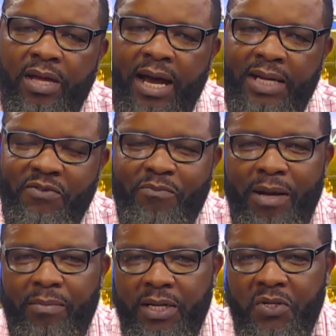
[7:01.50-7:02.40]
the art of
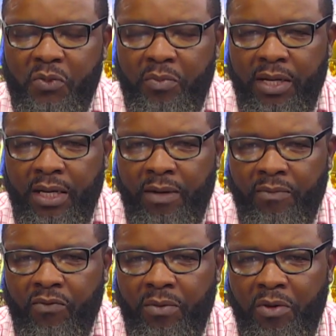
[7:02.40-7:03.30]
public speaking,
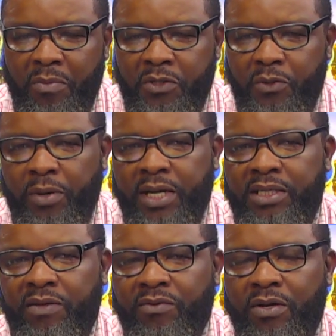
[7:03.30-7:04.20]
from your
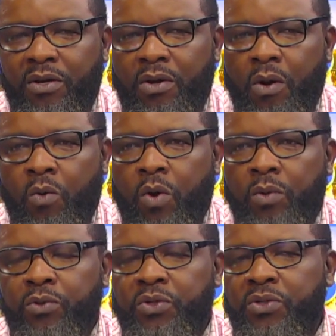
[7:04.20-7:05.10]
perspective,
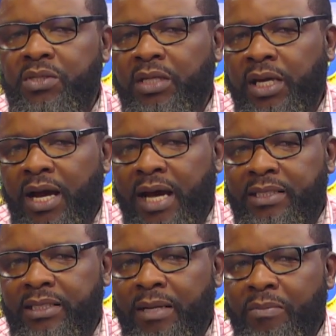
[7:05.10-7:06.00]
what would you say are
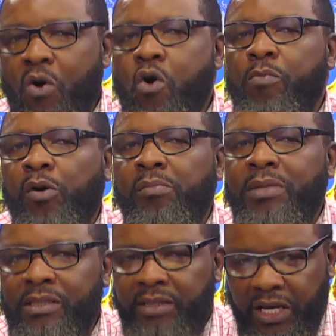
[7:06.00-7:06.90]
some common
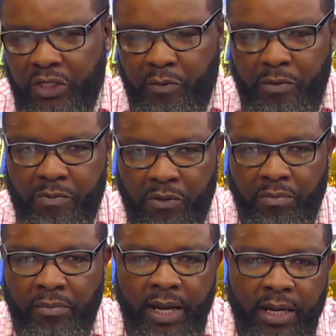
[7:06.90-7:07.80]
mistakes people
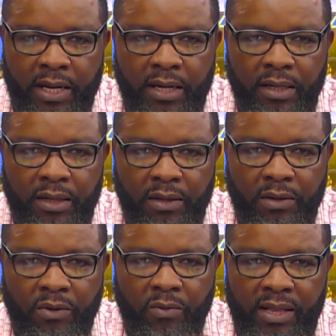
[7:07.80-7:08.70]
make
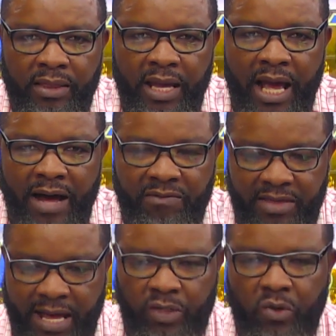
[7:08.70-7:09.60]
when they have
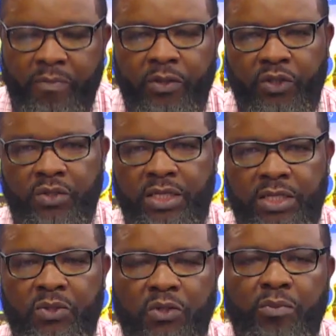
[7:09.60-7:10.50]
that
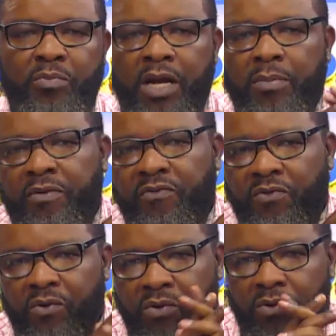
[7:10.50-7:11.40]
opportunity to speak
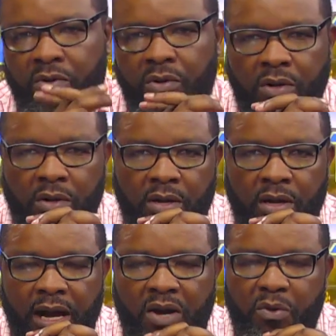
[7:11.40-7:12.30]
before
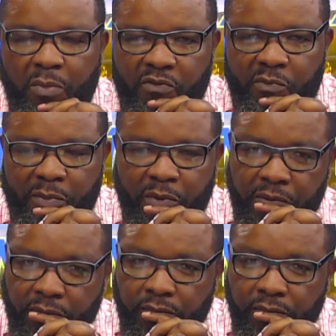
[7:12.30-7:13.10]
a group of people?